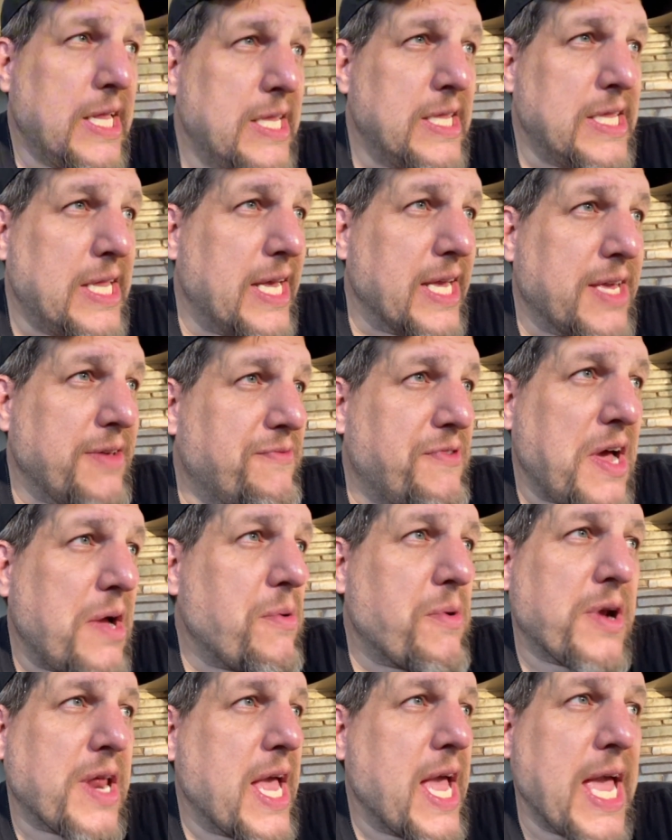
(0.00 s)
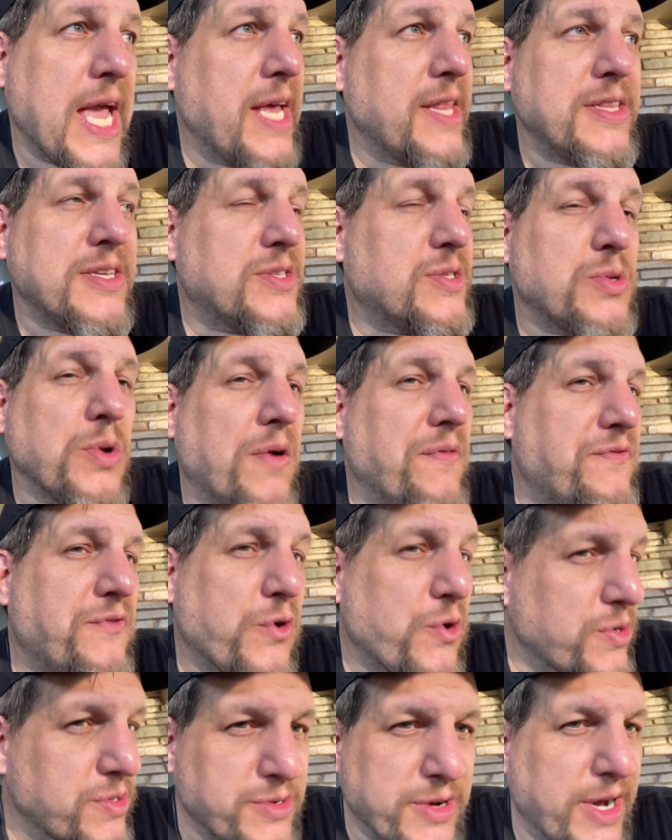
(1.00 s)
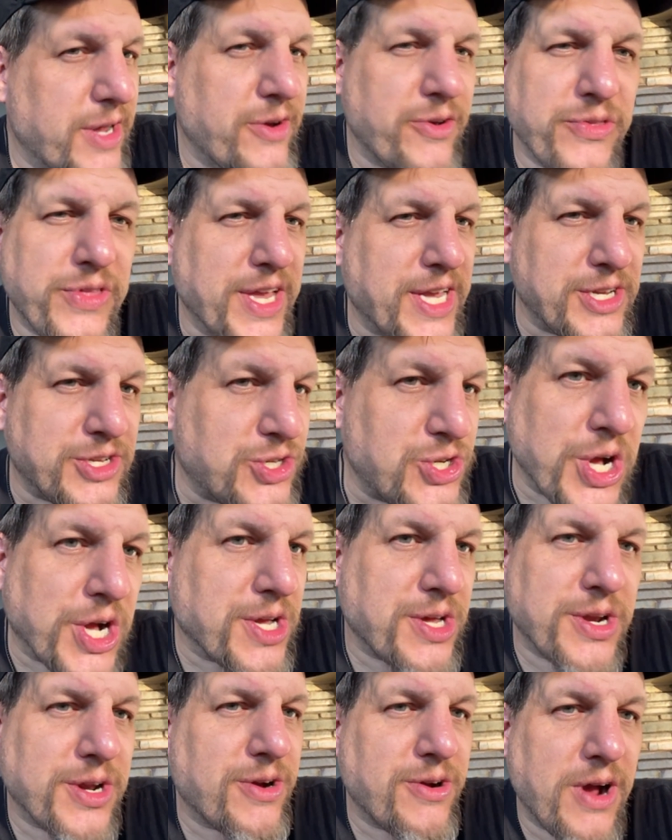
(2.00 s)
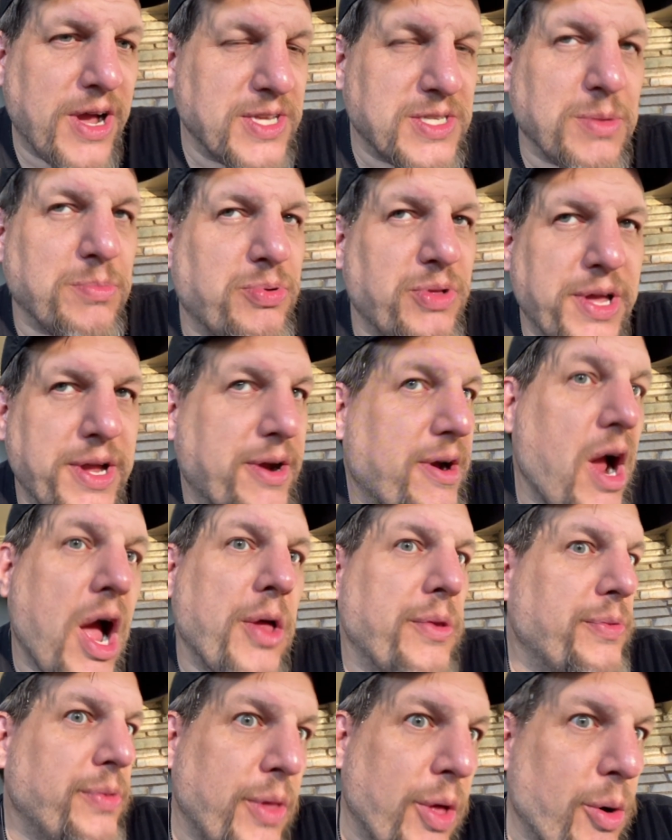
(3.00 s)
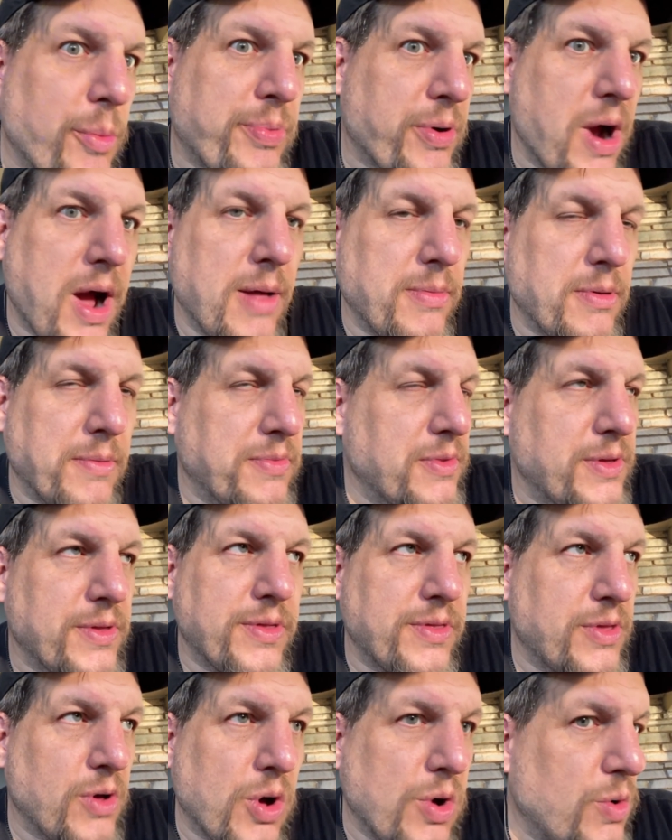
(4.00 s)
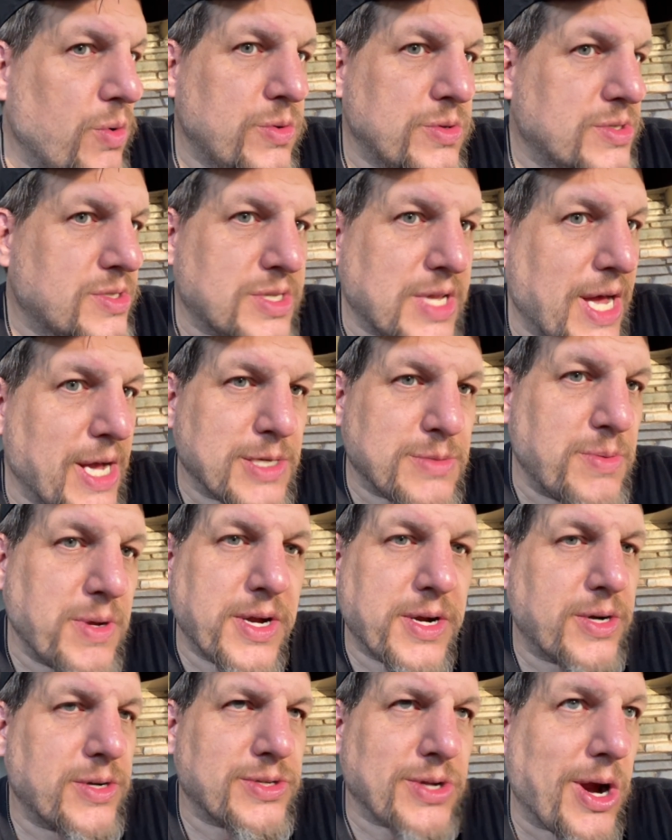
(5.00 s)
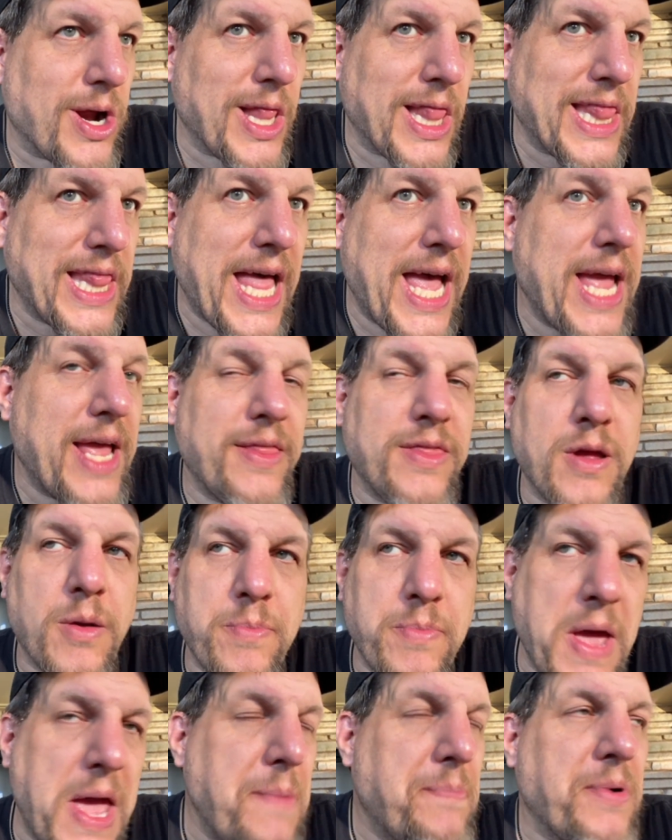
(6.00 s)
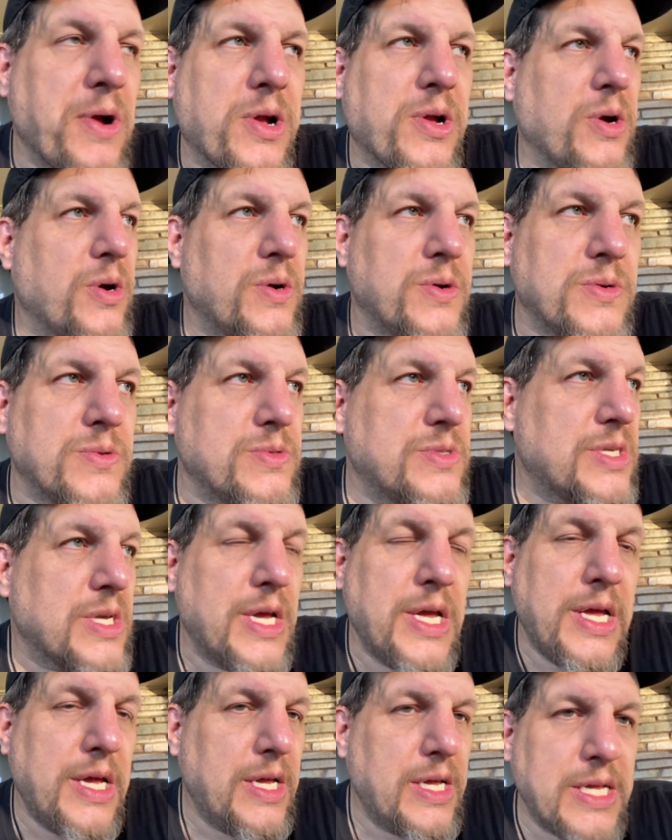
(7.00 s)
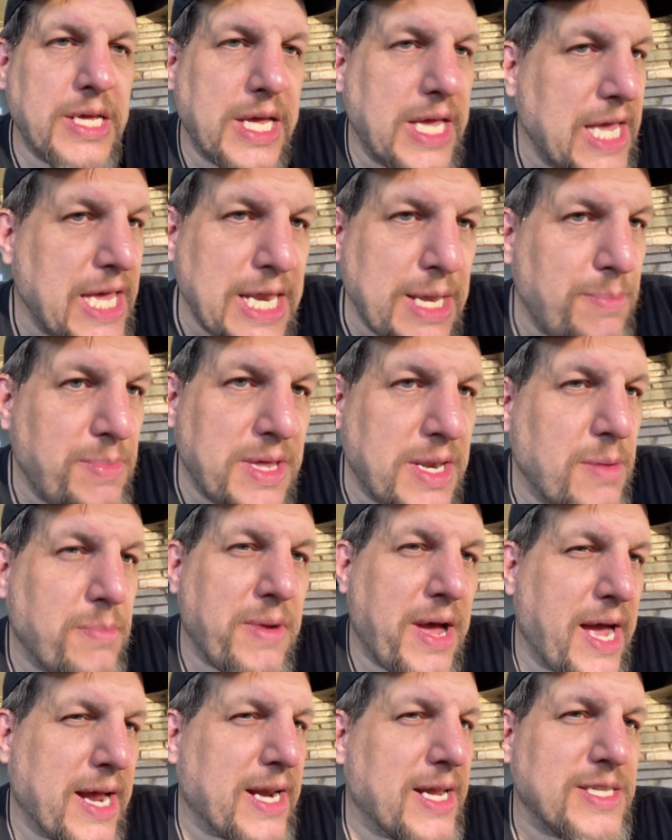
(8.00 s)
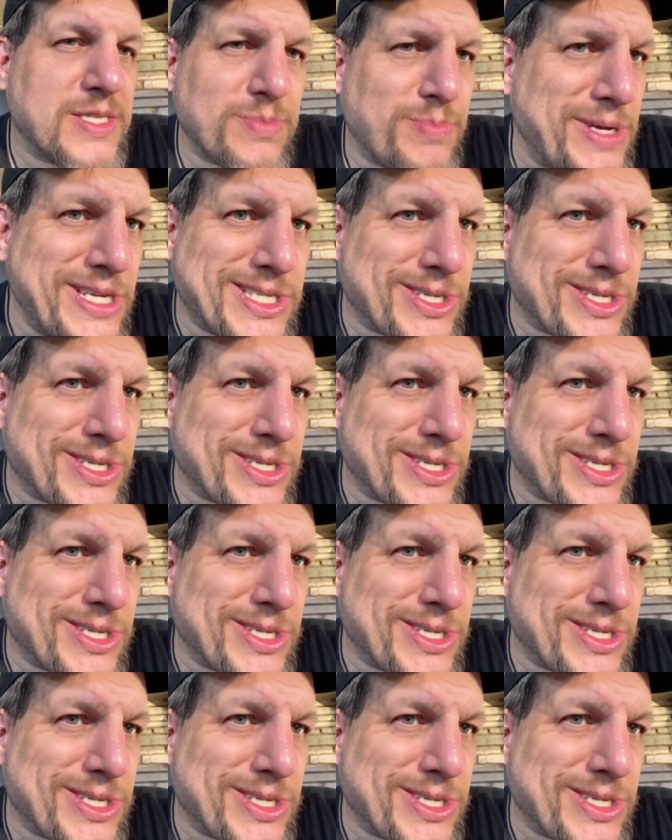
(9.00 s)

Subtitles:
Like if I were to hand this to a fourth grader, they could chuck it across the playground, no problem. The old stock speakers are light, they're paper cones, itty bitty magnets, piece of